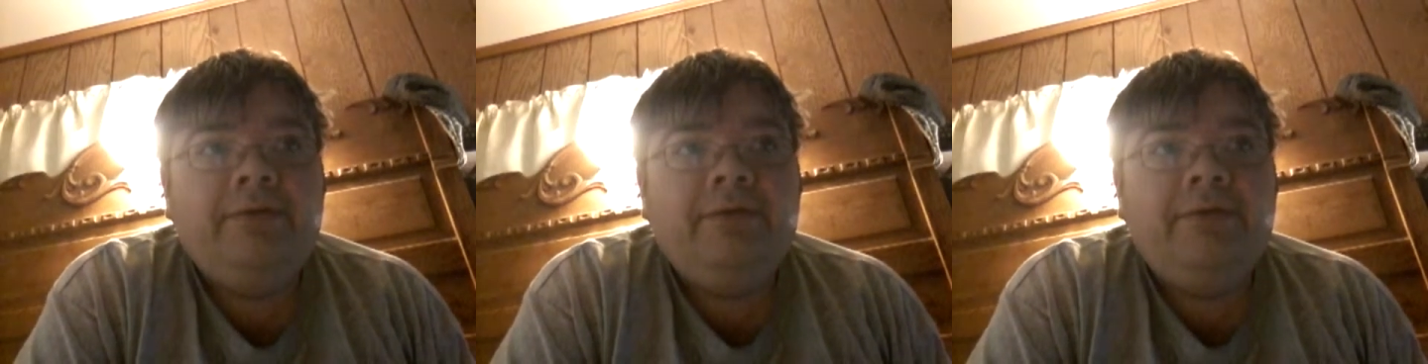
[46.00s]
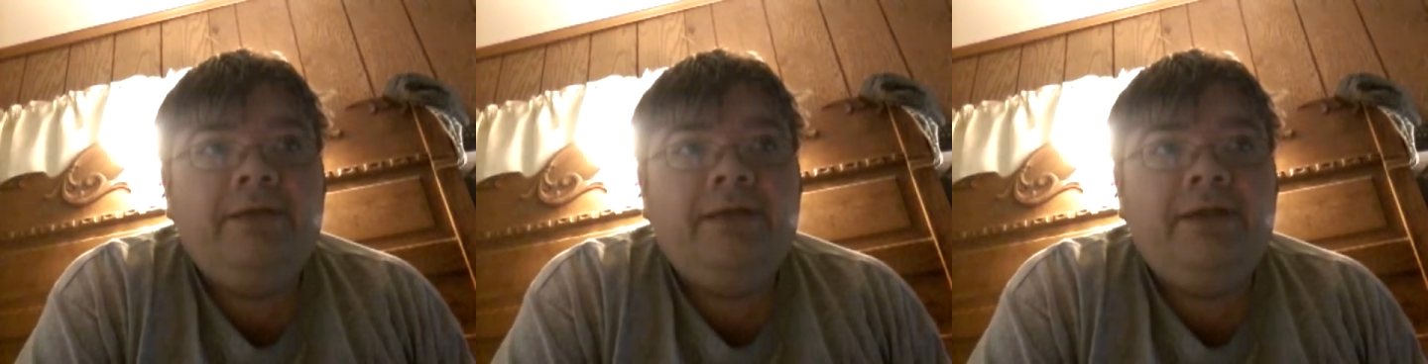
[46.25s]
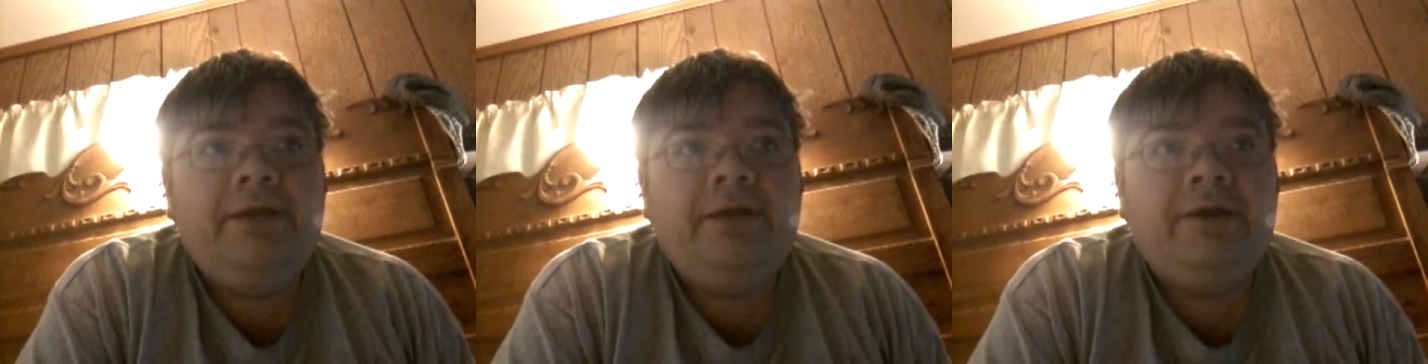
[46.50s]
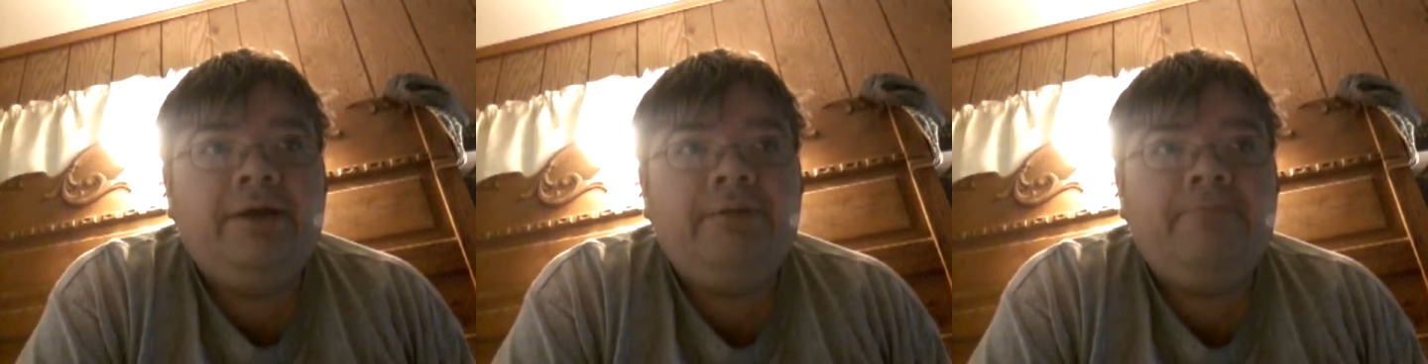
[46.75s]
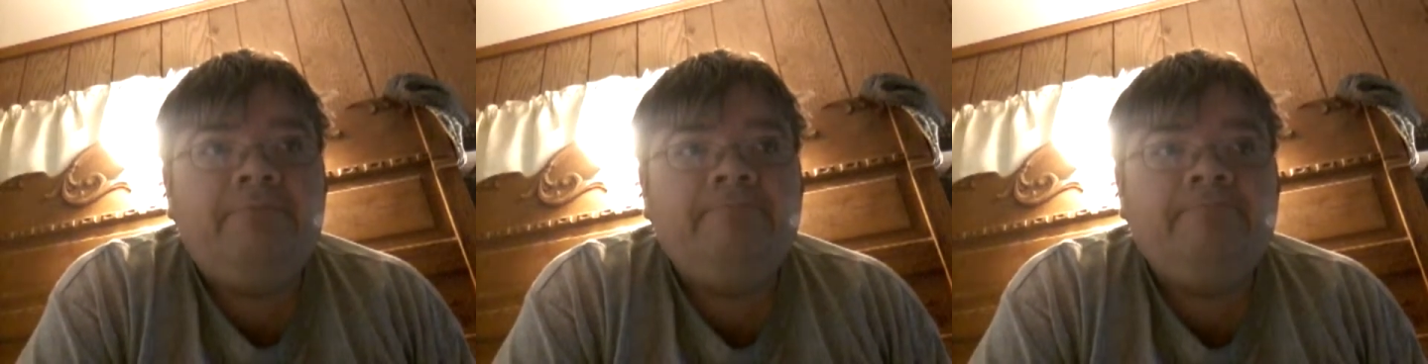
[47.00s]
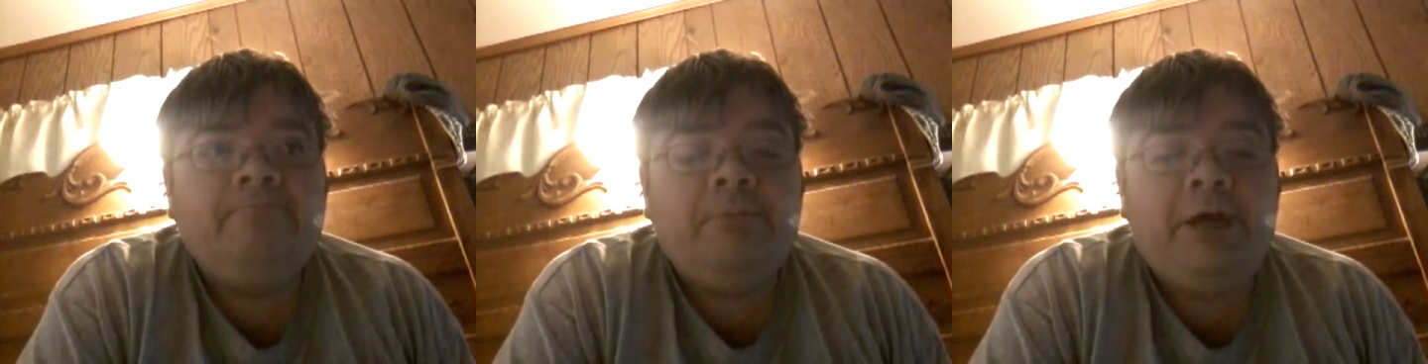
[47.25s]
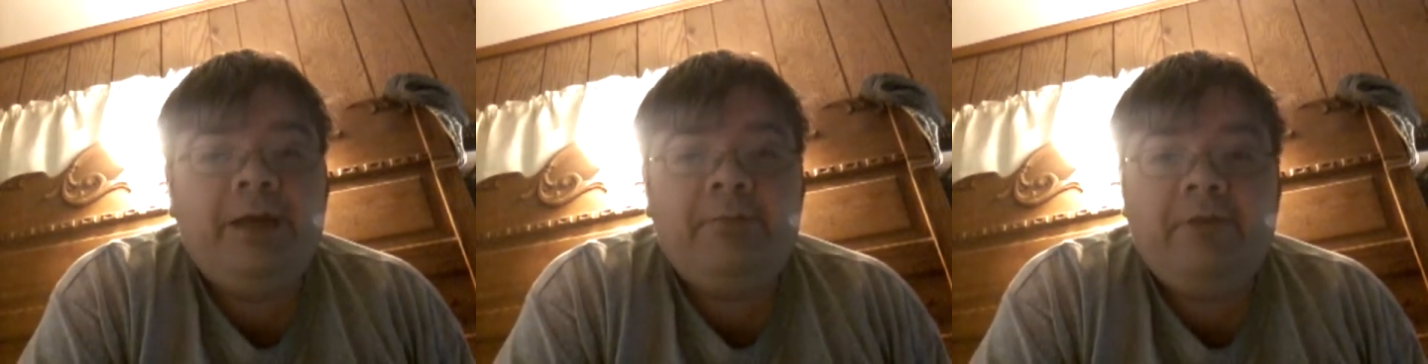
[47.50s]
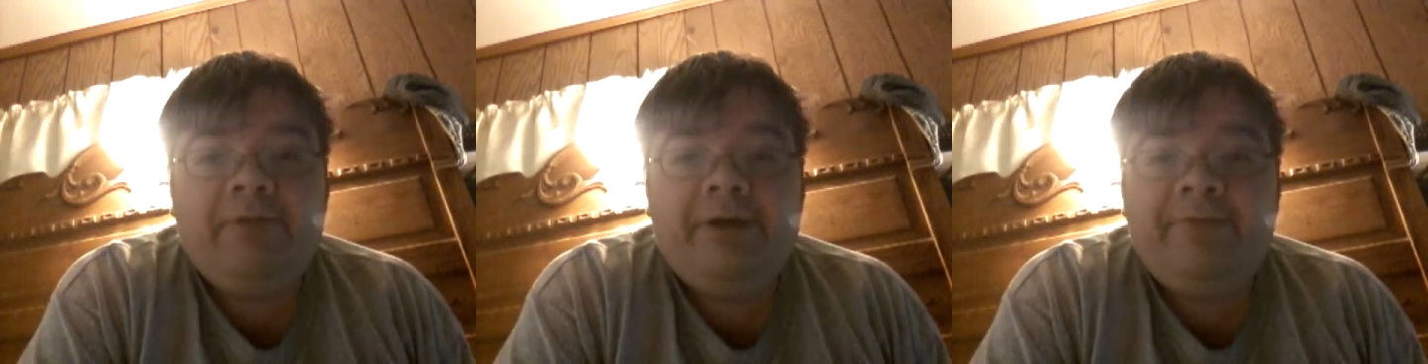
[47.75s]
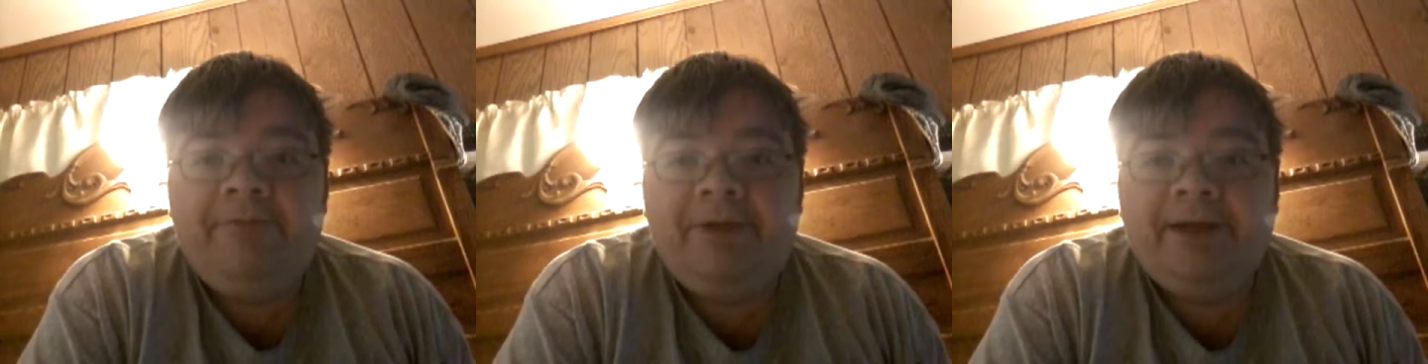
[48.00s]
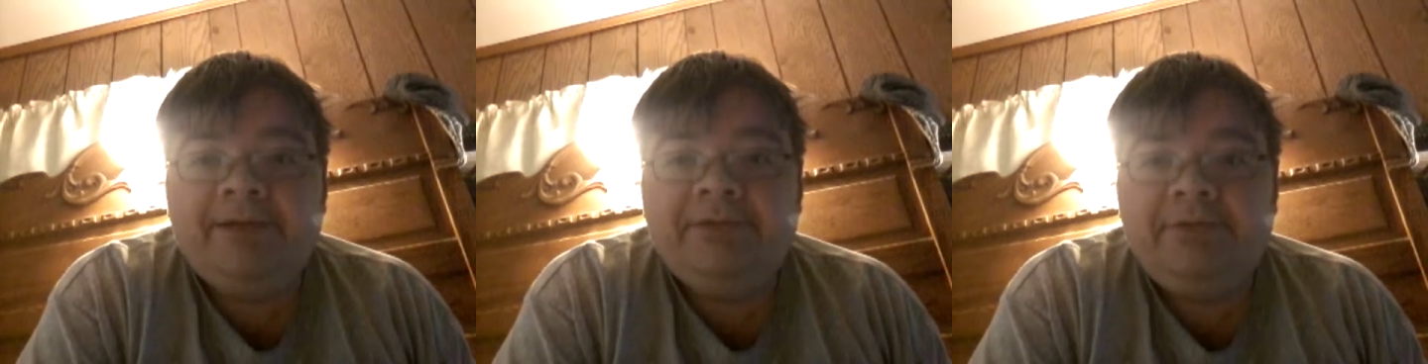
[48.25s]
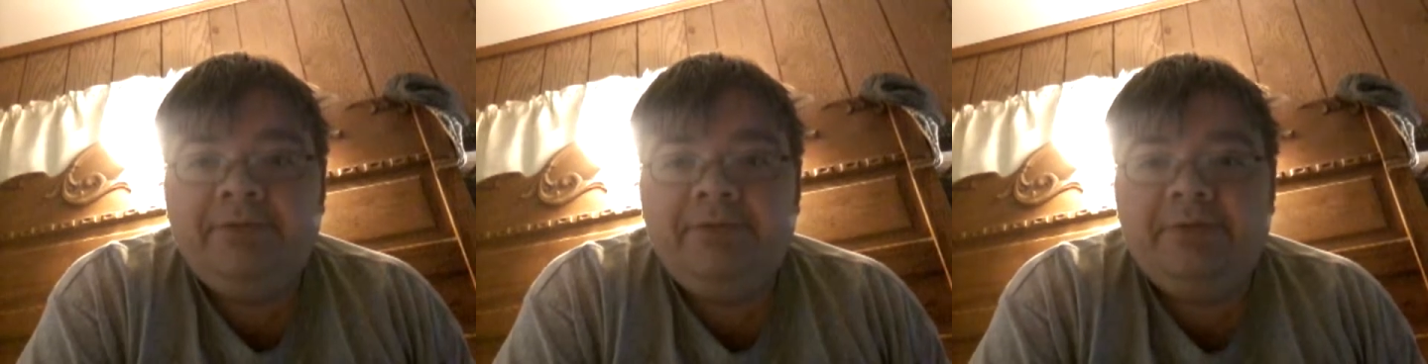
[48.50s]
the um, Miami Web Fest,